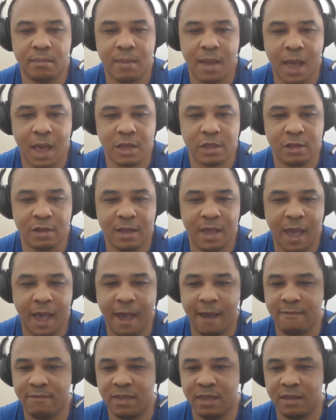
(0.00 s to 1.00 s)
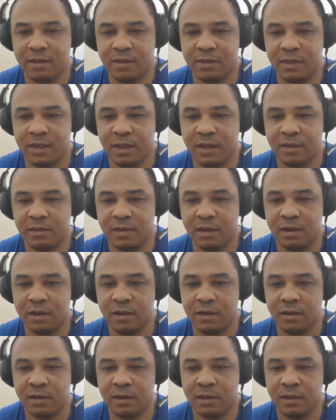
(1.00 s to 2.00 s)
actually have these things here.
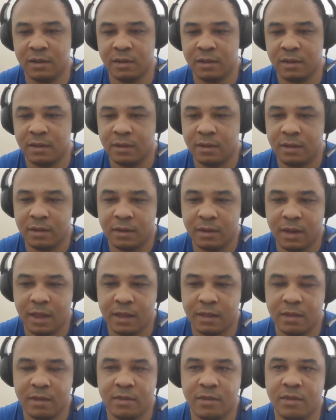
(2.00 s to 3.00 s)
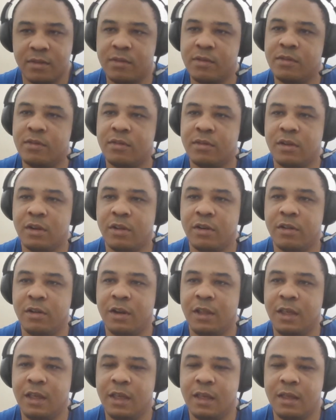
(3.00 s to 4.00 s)
Like, this is
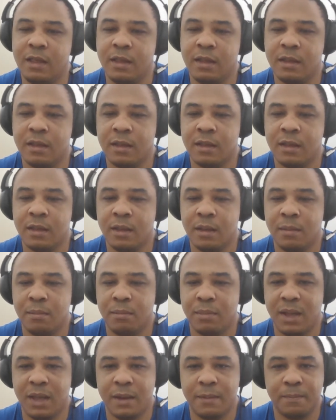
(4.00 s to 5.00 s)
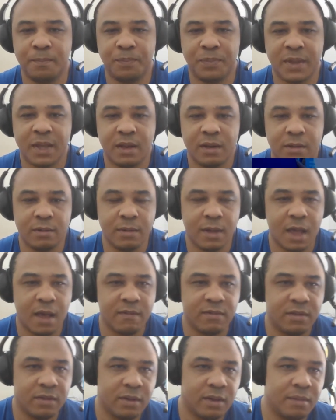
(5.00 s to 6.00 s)
literally, but I do
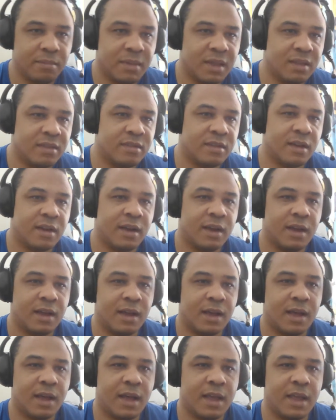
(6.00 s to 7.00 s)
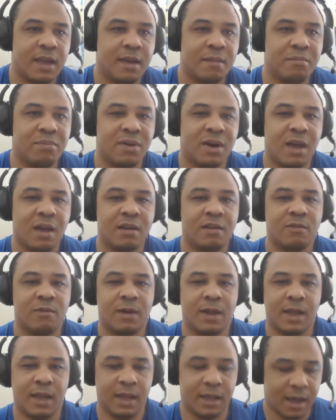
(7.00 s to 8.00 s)
have to admit, Sarah, I am proud of
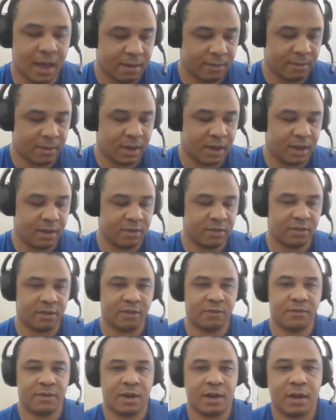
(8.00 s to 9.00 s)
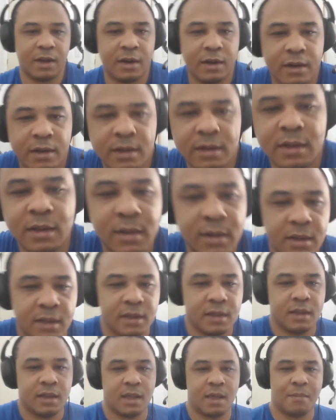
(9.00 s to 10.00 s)
what I got right here so far.
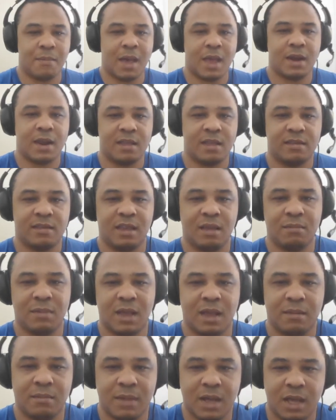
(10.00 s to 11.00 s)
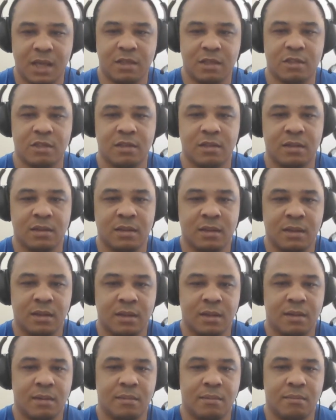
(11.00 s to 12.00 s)
It might not seem like much,
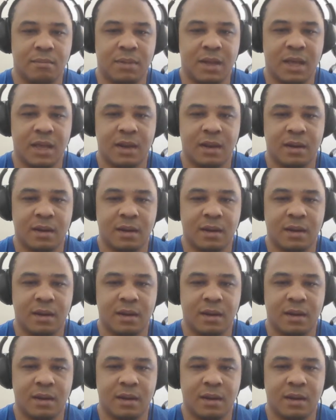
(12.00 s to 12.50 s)
but